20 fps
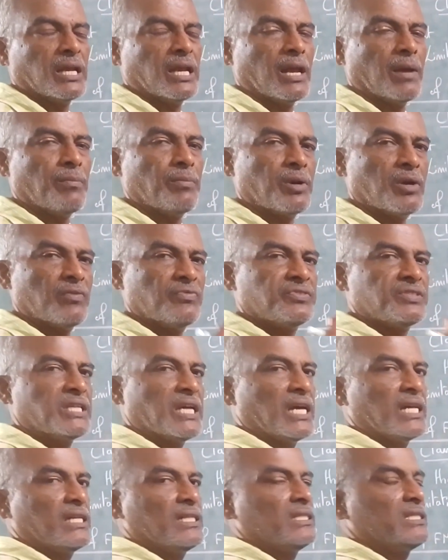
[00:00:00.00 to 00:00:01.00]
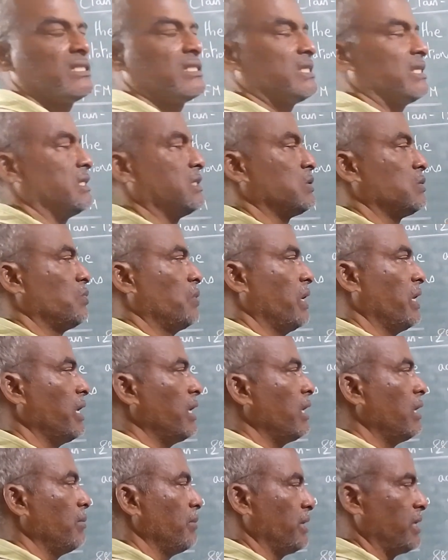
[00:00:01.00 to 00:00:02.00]
the number of channels is
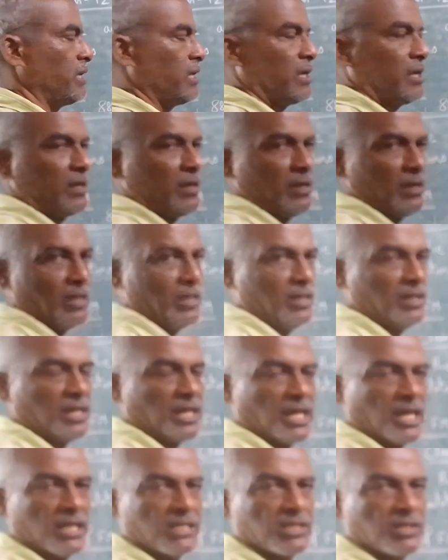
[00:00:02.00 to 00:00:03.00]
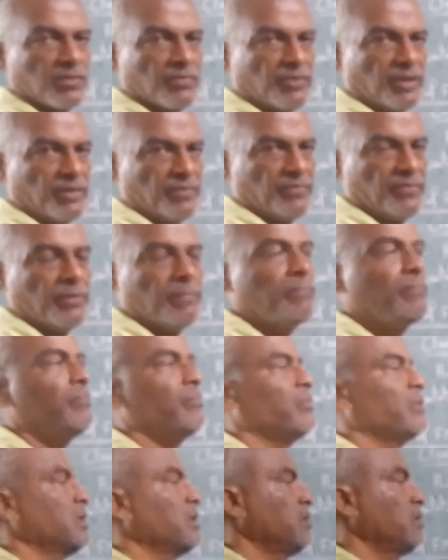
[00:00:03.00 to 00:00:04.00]
very limited in the case of FM,
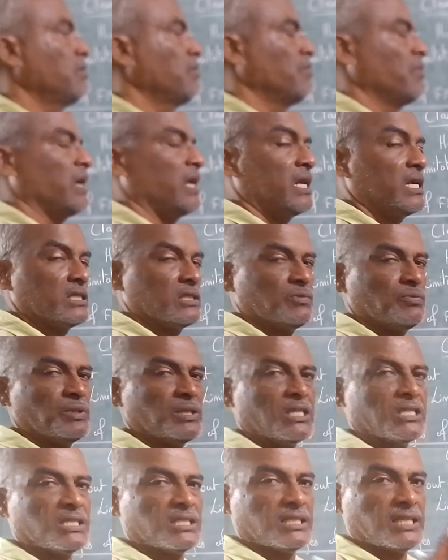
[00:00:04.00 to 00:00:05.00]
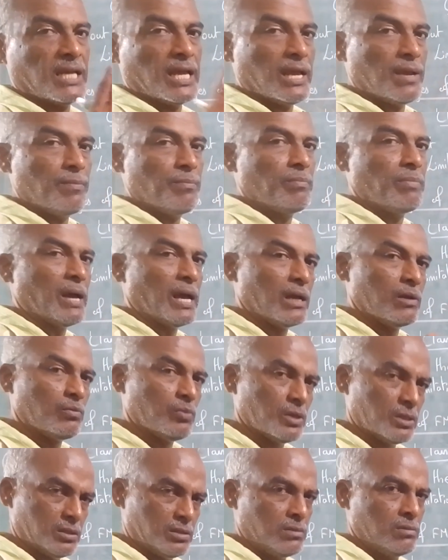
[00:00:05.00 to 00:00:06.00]
whereas with the same
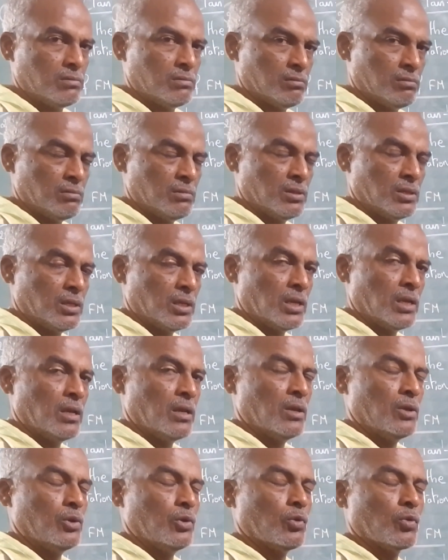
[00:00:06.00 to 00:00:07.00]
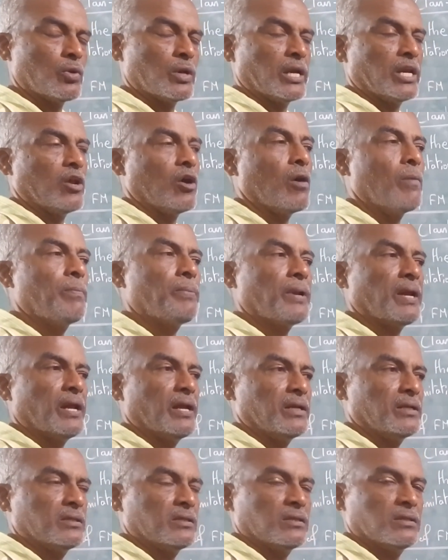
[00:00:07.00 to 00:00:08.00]
bandwidth you can
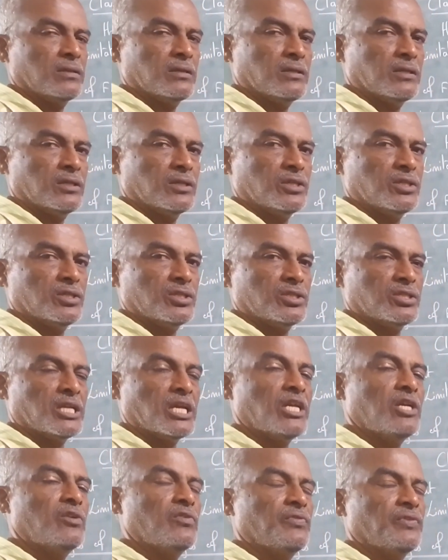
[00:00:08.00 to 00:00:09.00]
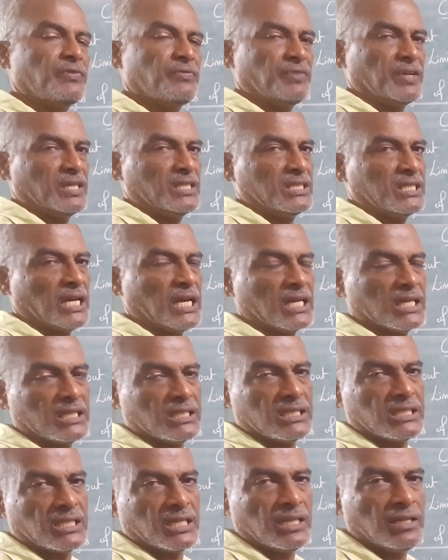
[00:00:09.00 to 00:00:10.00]
operate 10 to 15
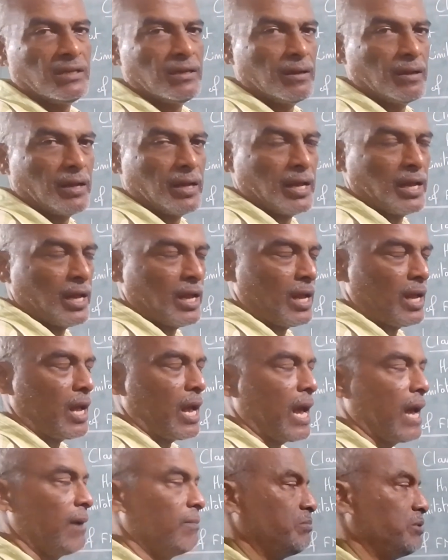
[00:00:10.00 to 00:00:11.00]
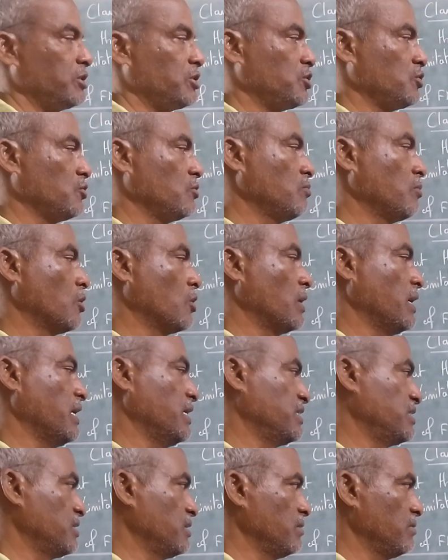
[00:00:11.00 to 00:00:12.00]
channels in amplitude
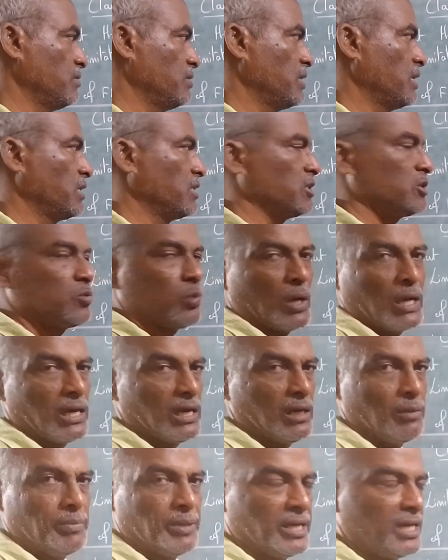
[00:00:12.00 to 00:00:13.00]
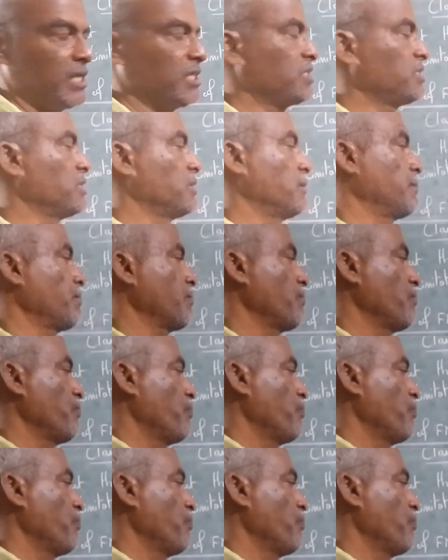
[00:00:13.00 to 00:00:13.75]
modulation. That is one limitation.